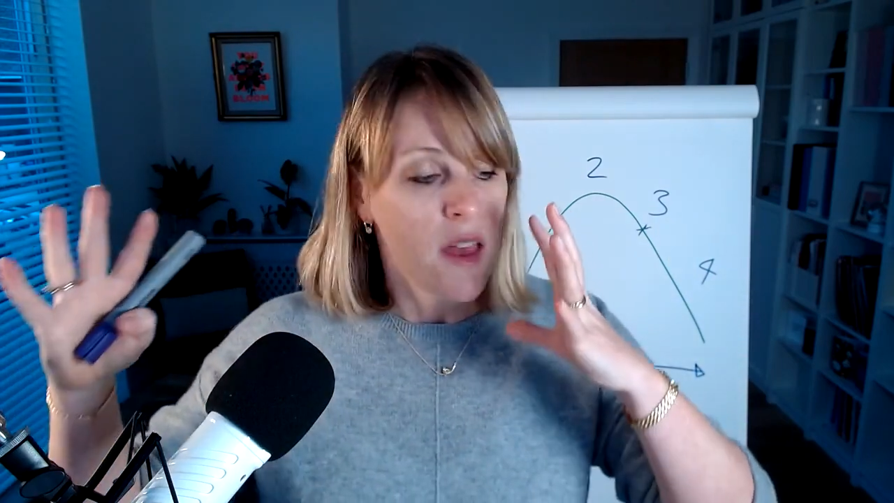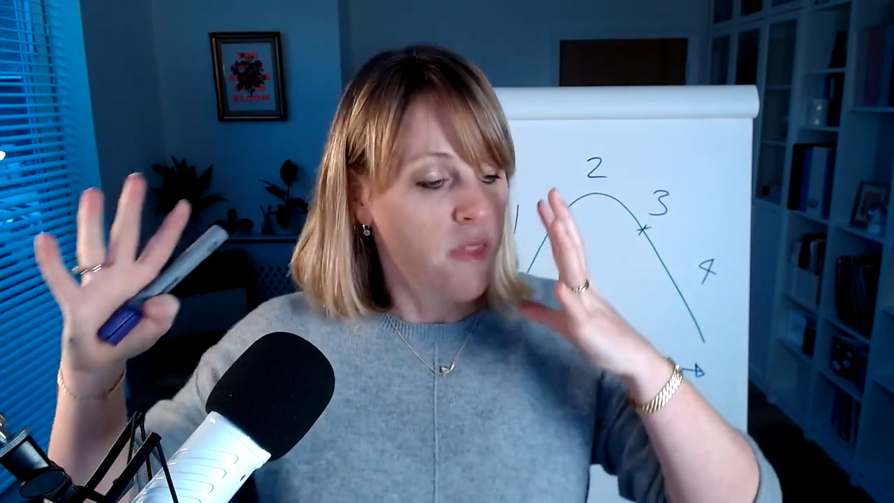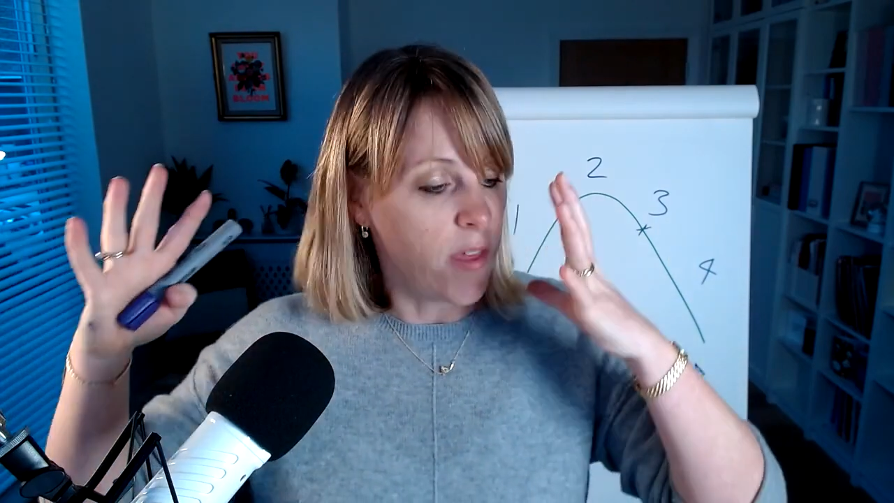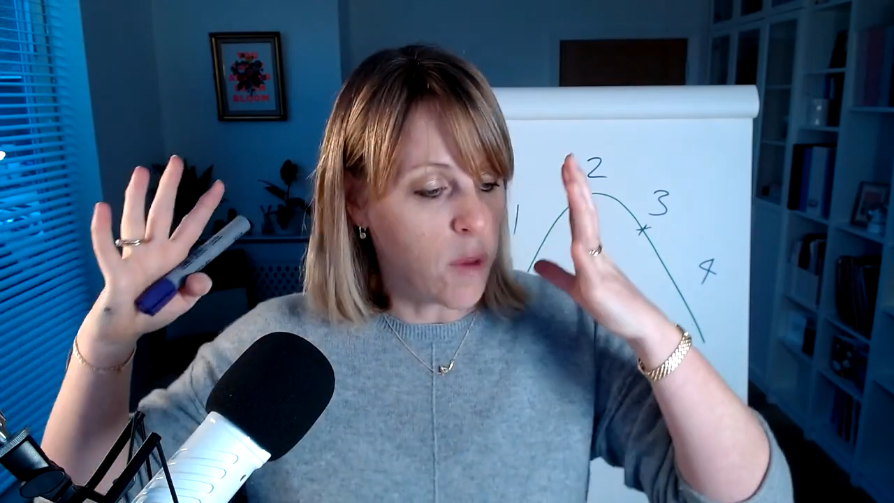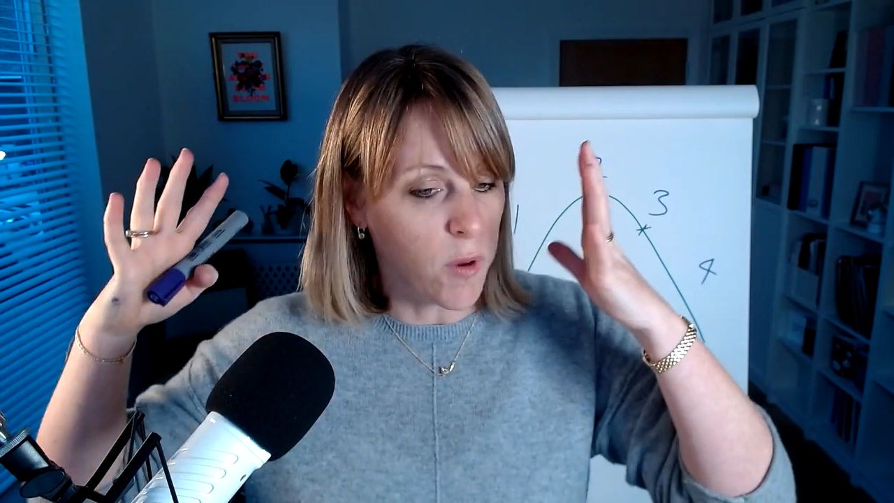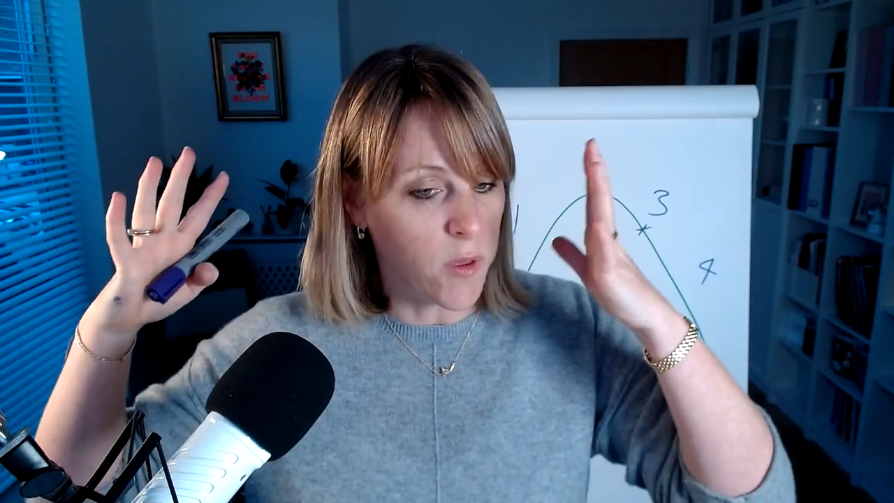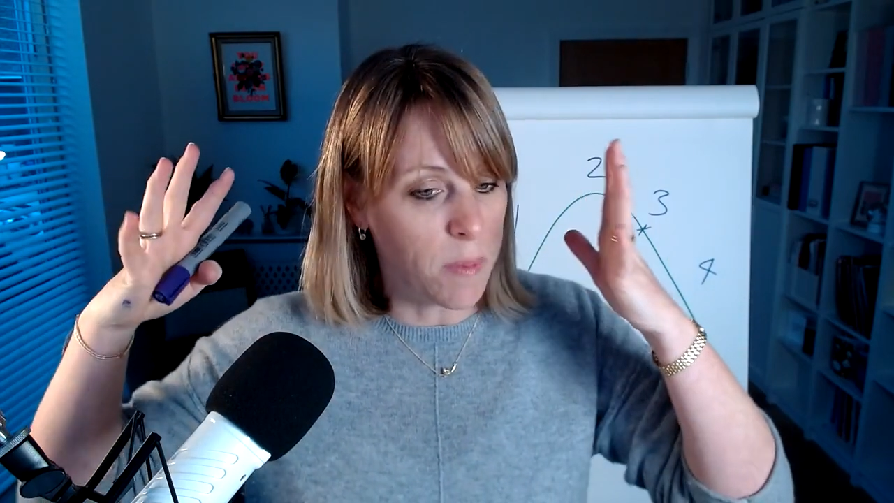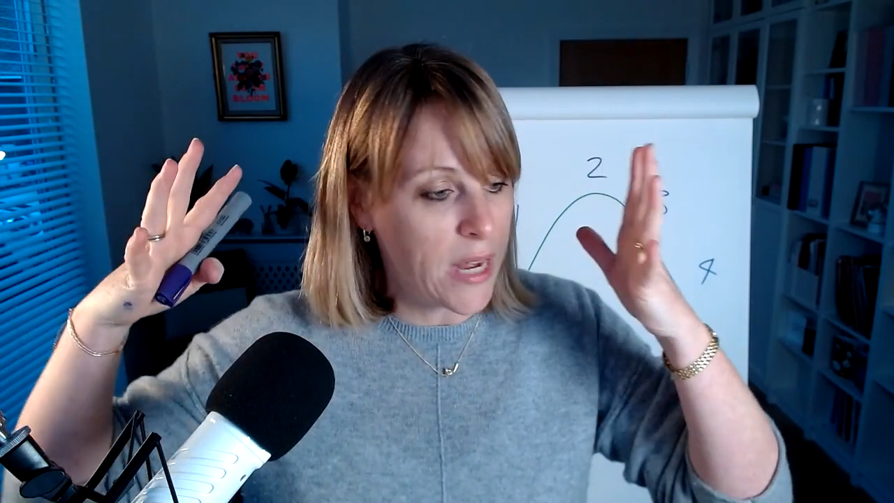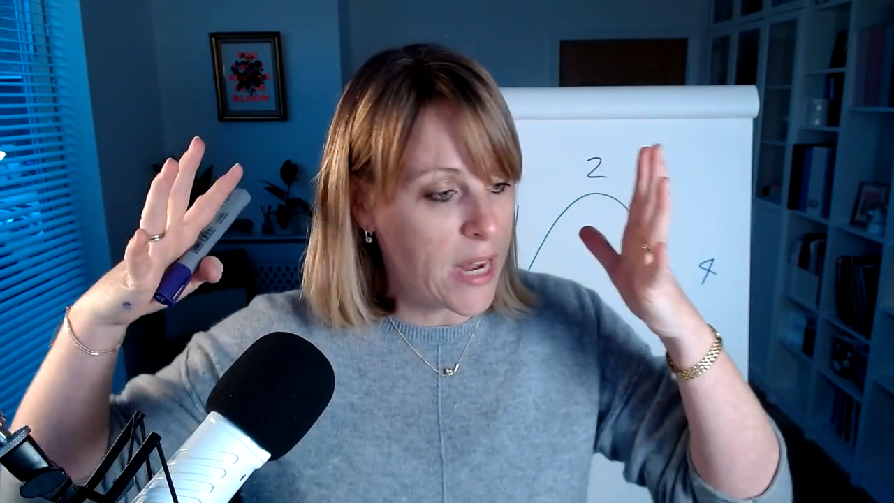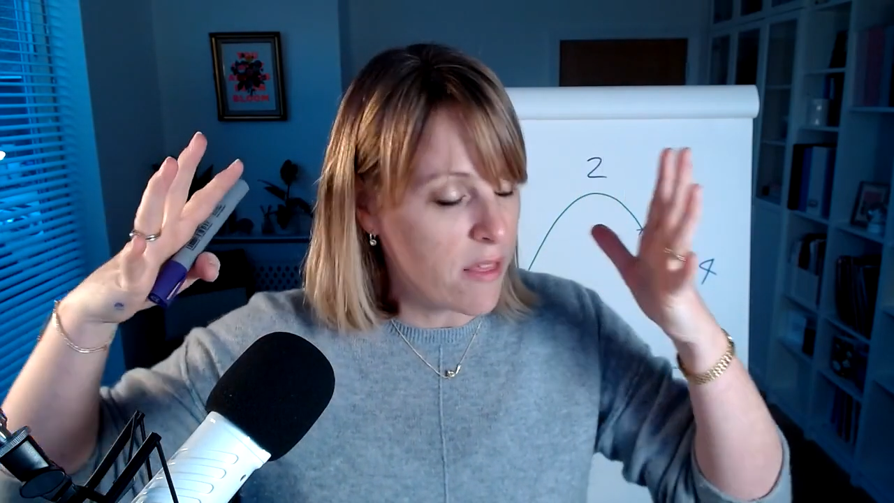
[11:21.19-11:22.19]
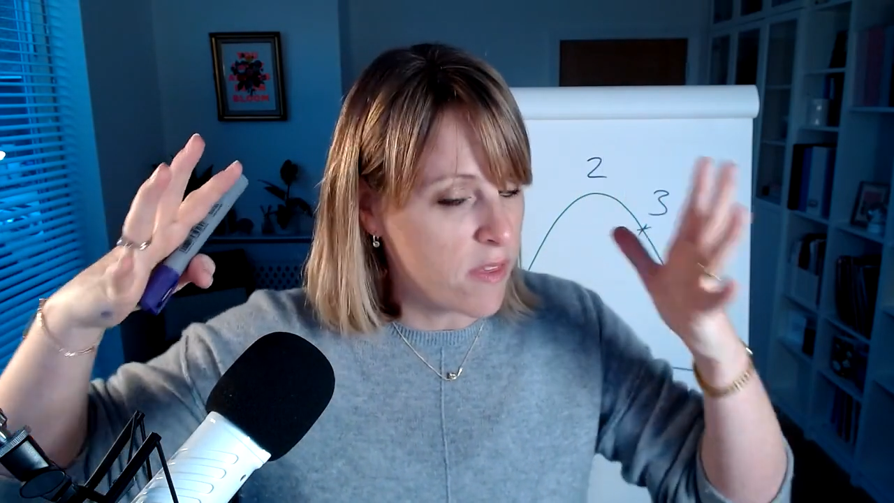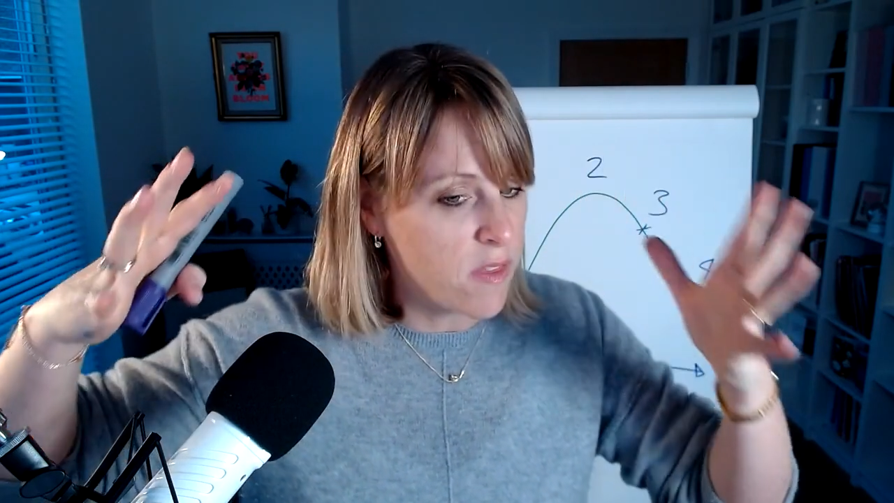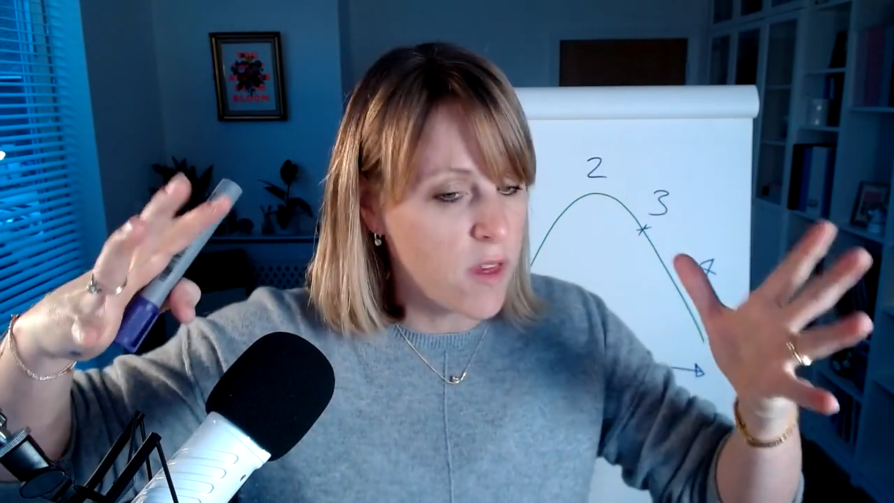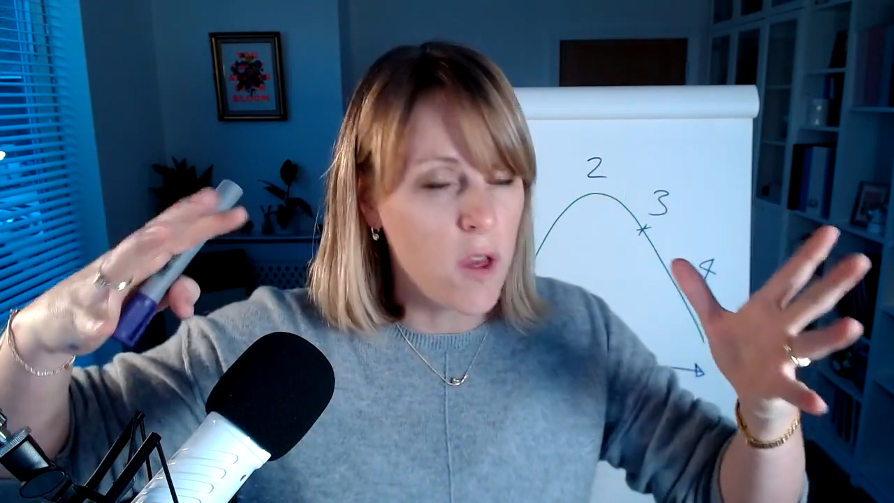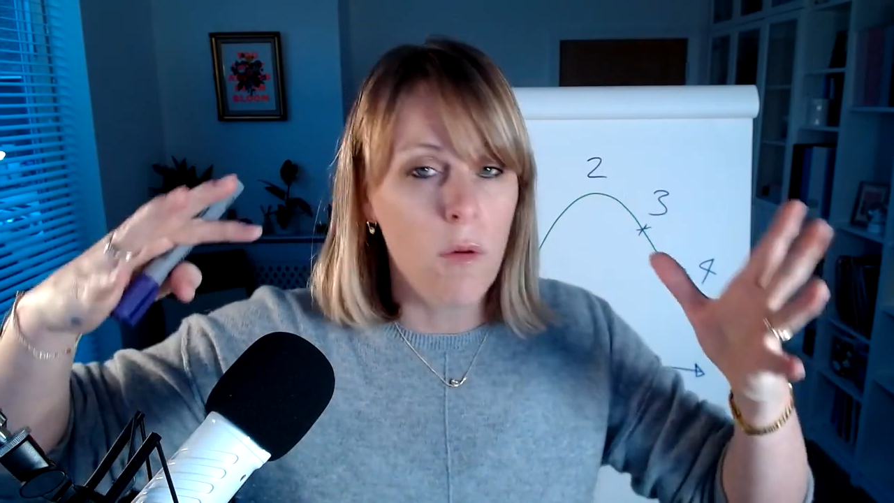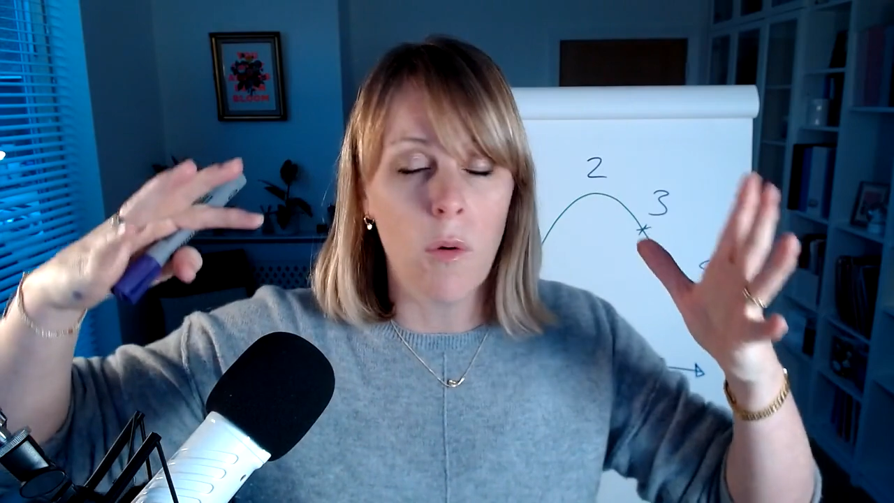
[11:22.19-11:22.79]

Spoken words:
that you possibly need to do